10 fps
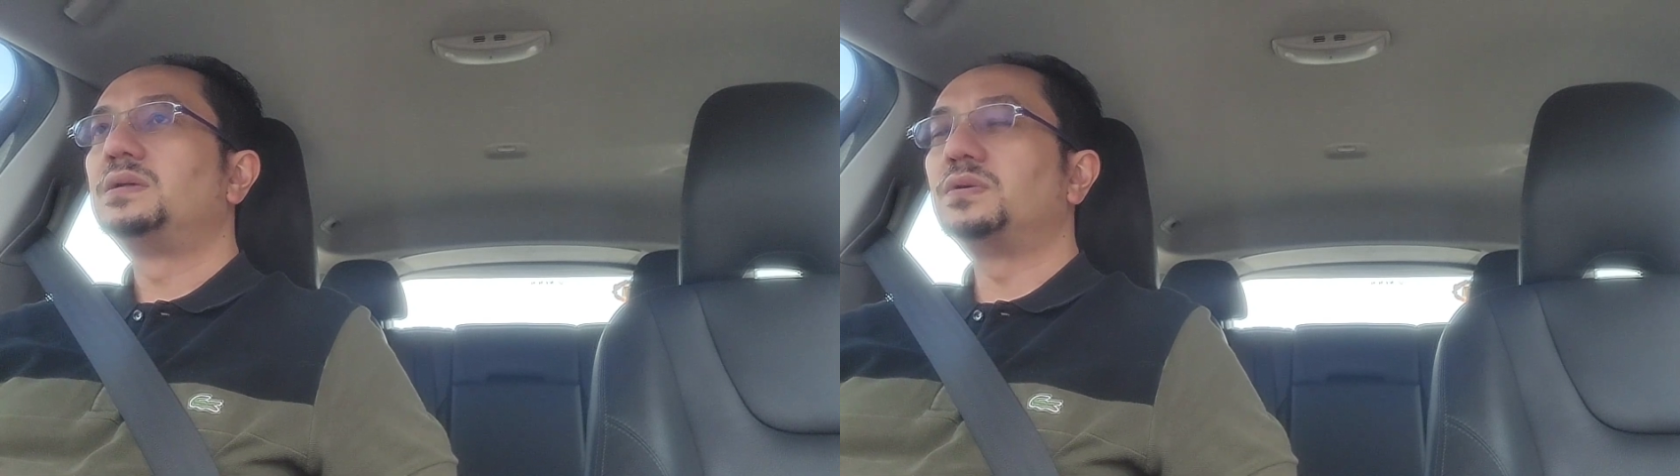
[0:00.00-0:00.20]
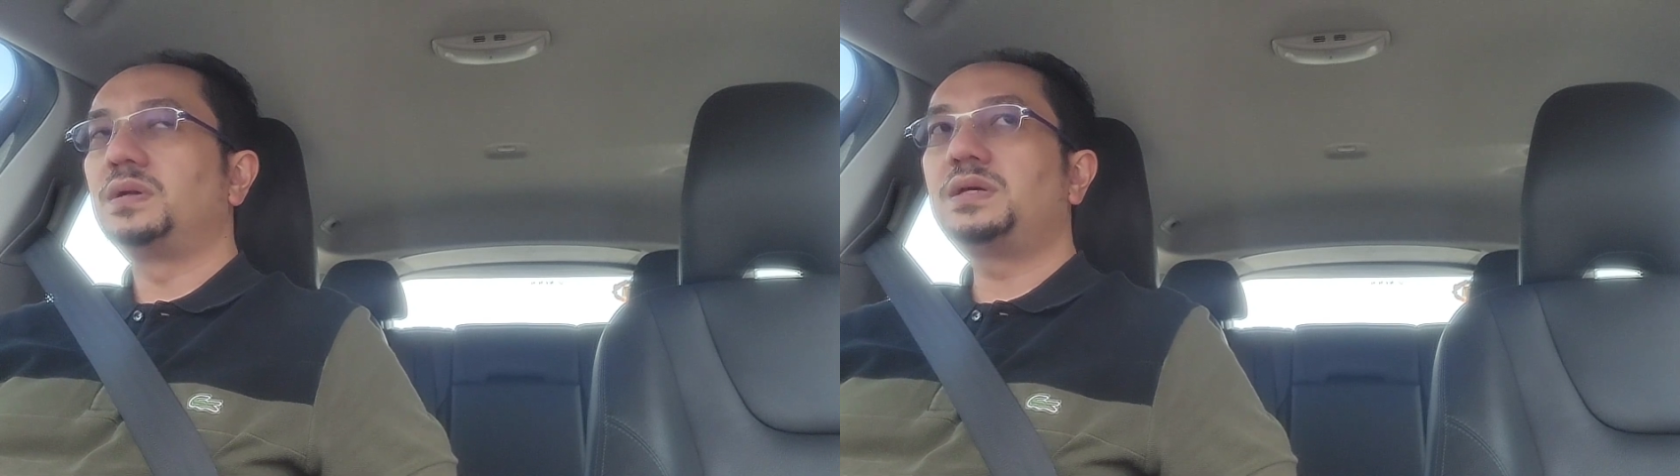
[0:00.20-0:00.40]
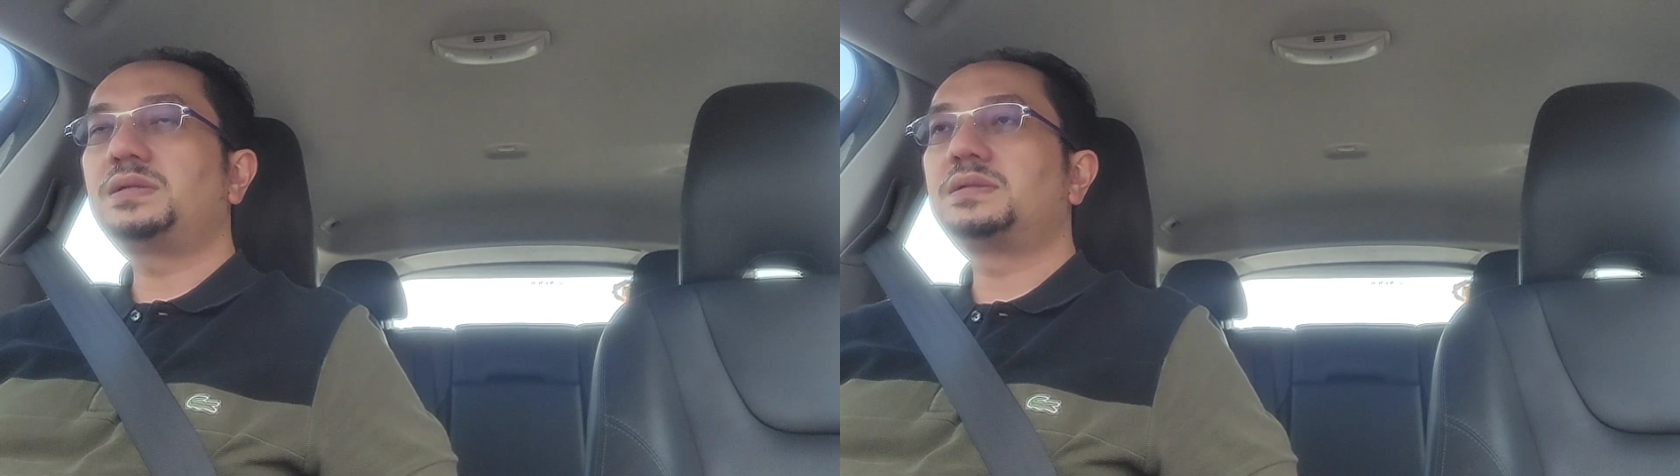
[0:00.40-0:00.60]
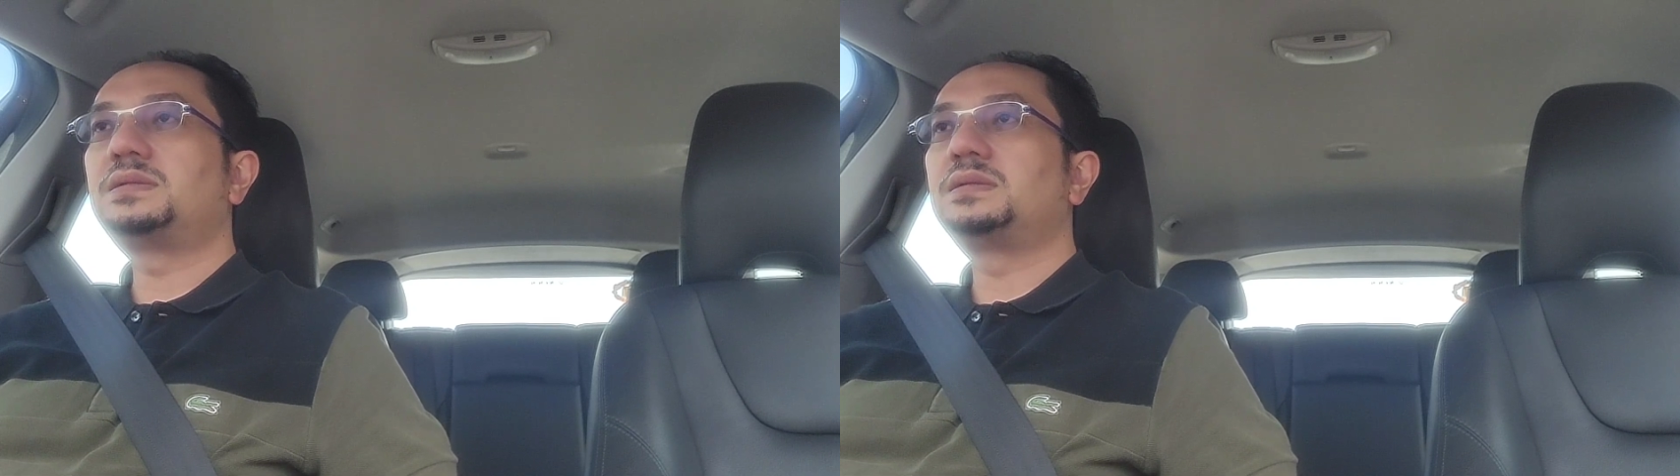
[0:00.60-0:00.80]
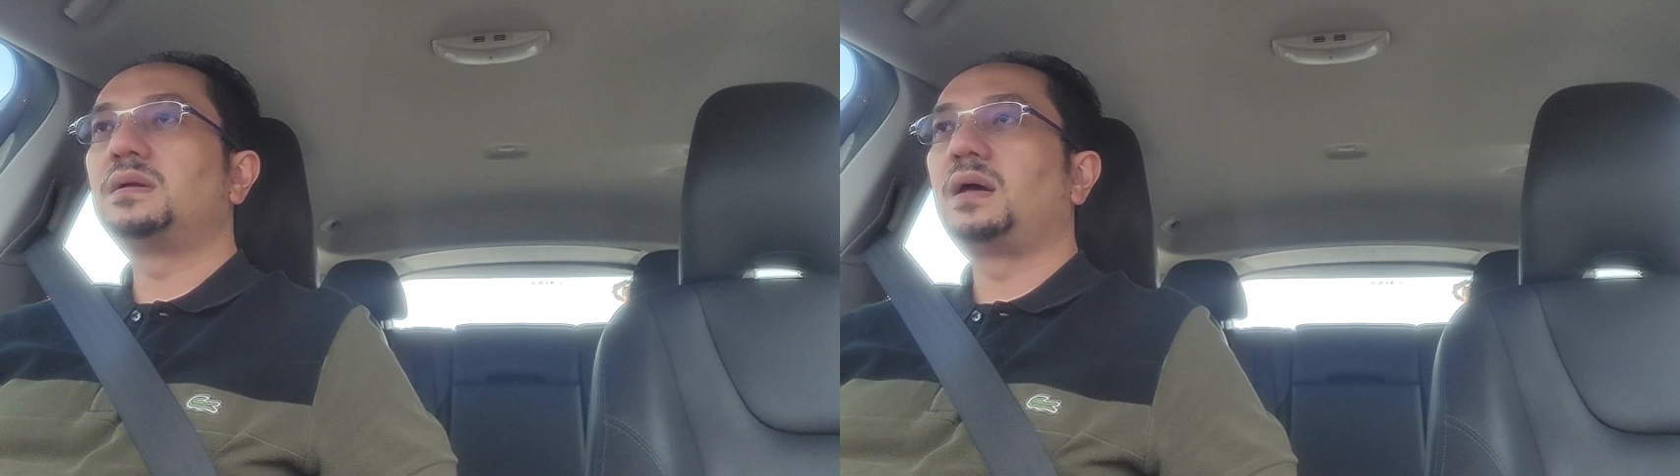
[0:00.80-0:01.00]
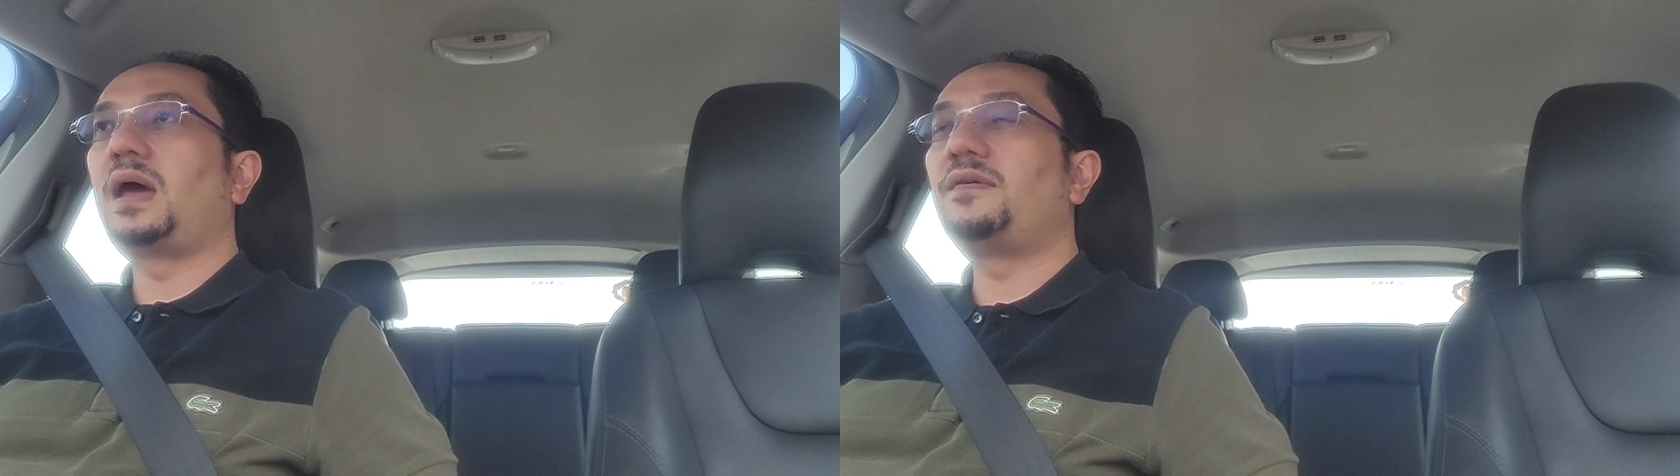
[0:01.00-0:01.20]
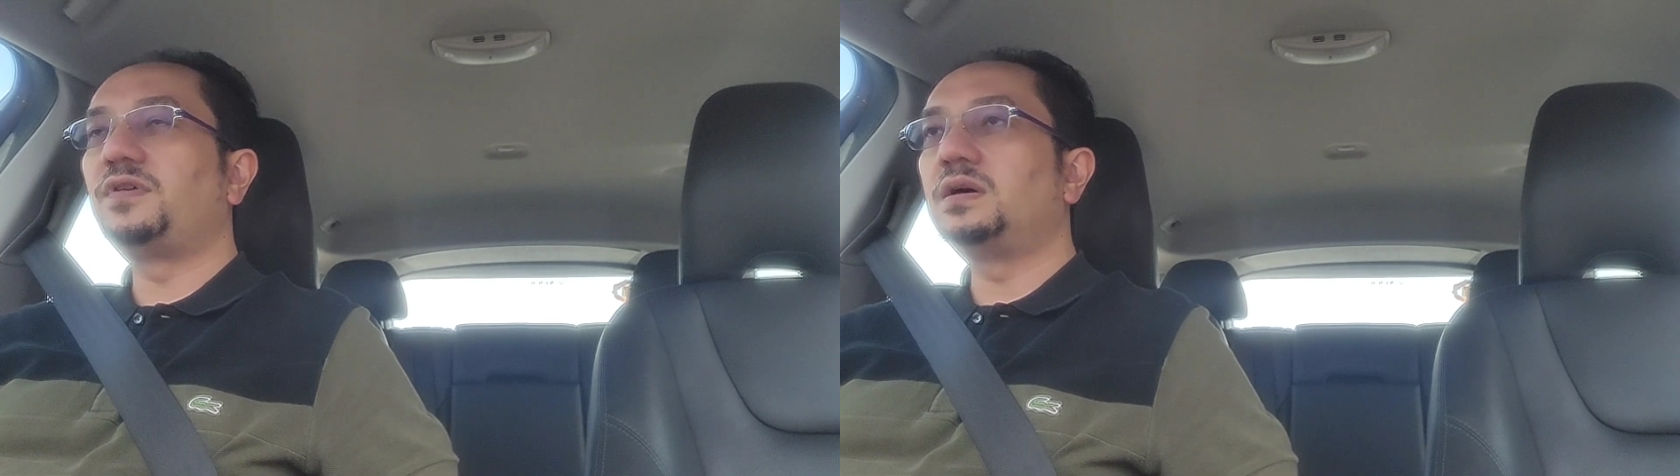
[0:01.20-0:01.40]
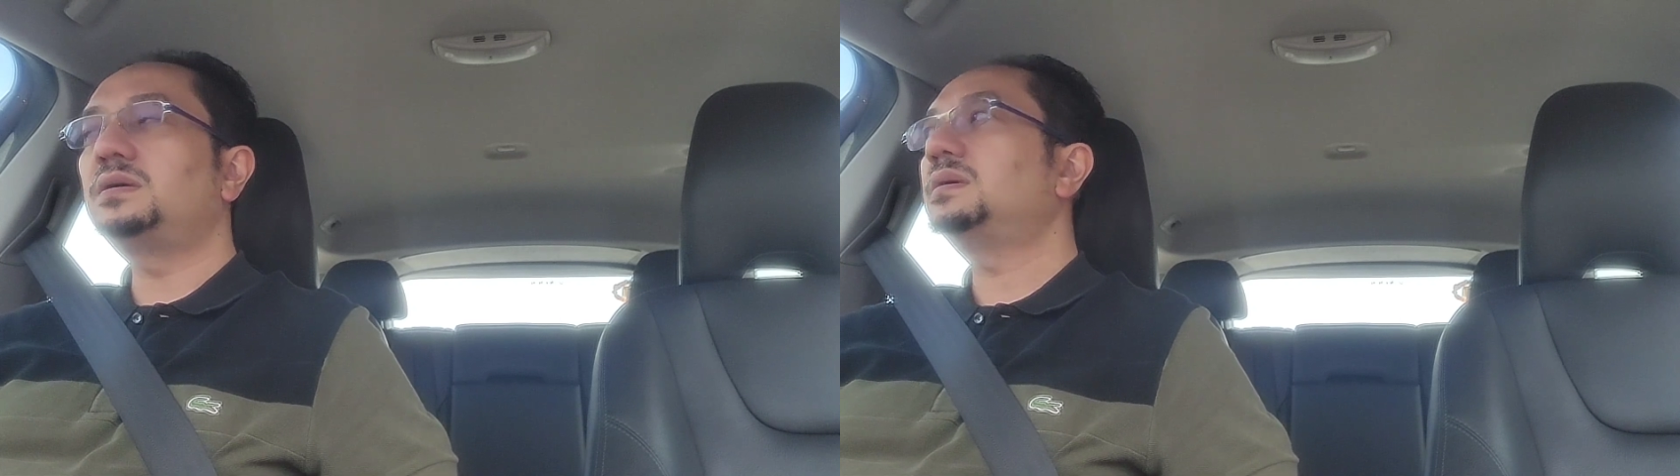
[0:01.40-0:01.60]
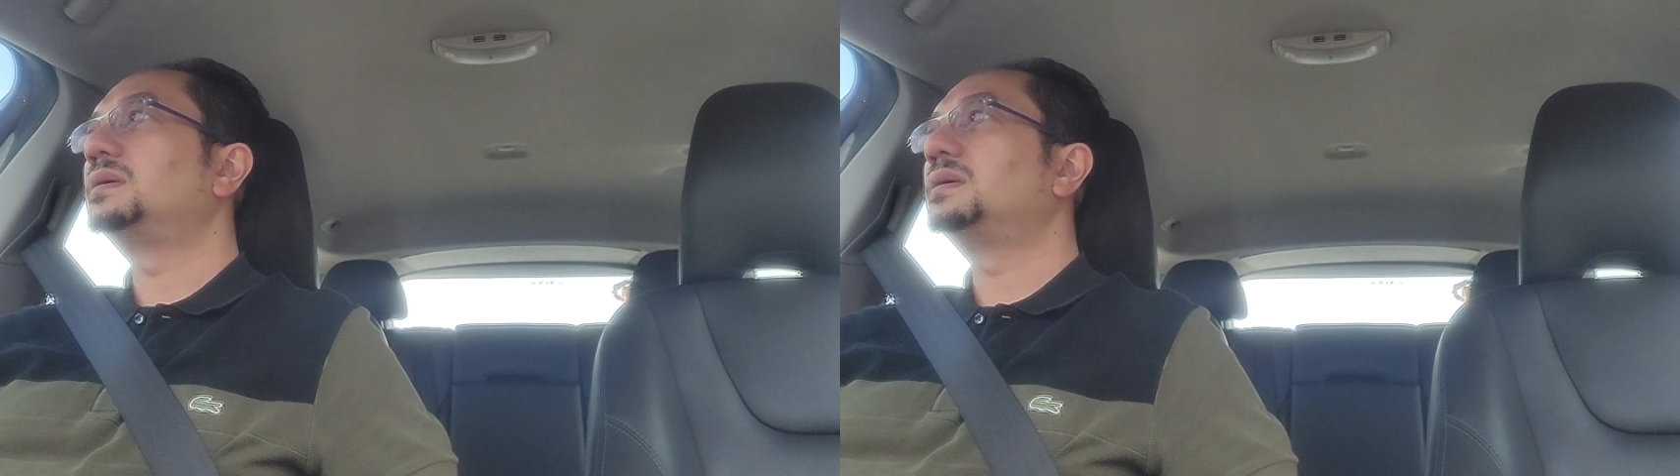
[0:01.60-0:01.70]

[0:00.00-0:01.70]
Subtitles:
So it is heavier